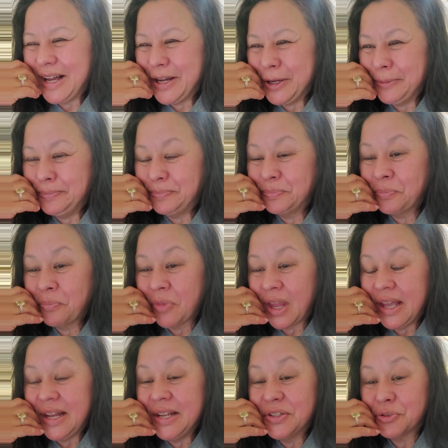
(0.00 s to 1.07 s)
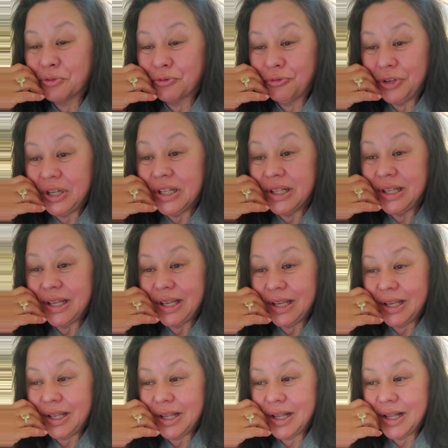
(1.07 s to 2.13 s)
Um, it has
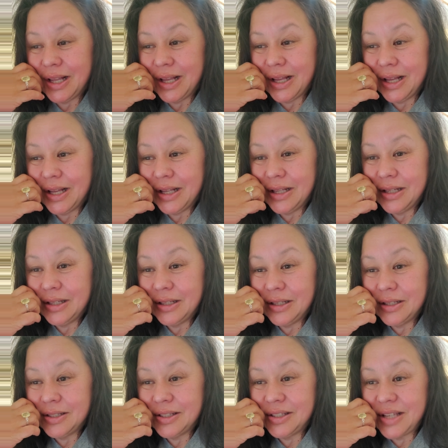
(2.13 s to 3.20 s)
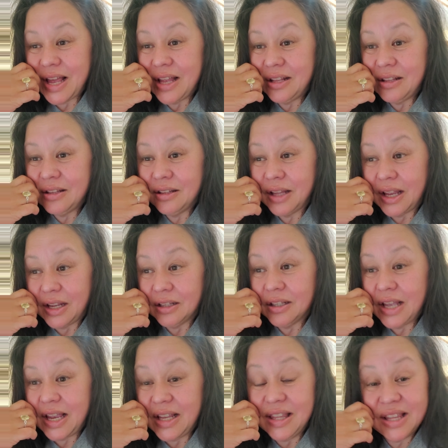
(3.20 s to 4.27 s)
really uh, set, like,
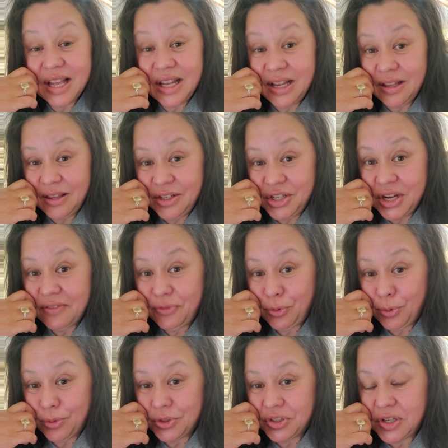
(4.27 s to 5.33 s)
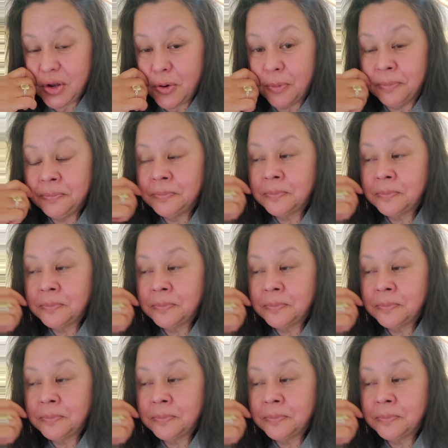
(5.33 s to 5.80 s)
ignited the jet fuel. So